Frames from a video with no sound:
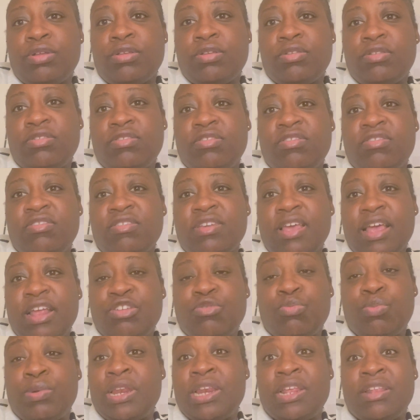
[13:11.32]

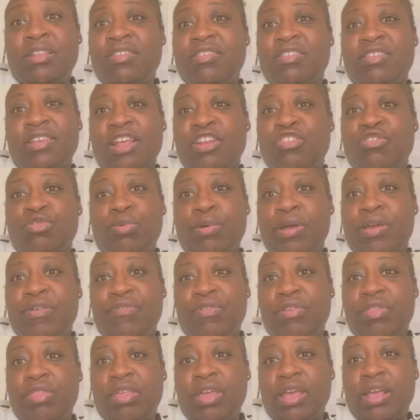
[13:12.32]
schedule we need to schedule
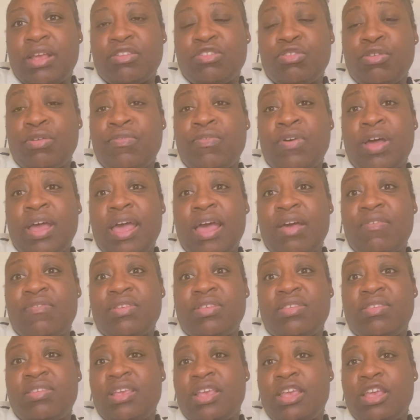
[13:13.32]
everything. So if I have a
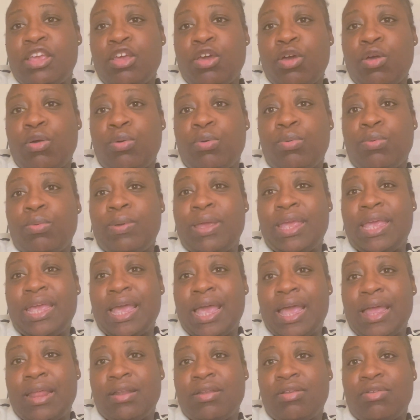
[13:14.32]
CEO
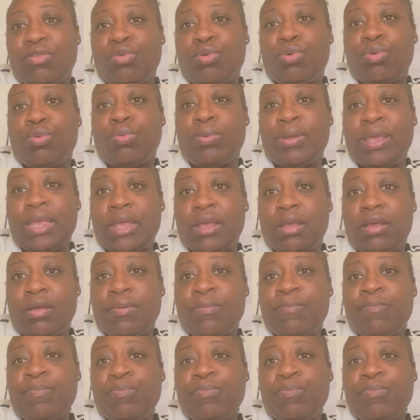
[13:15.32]
weekend or week,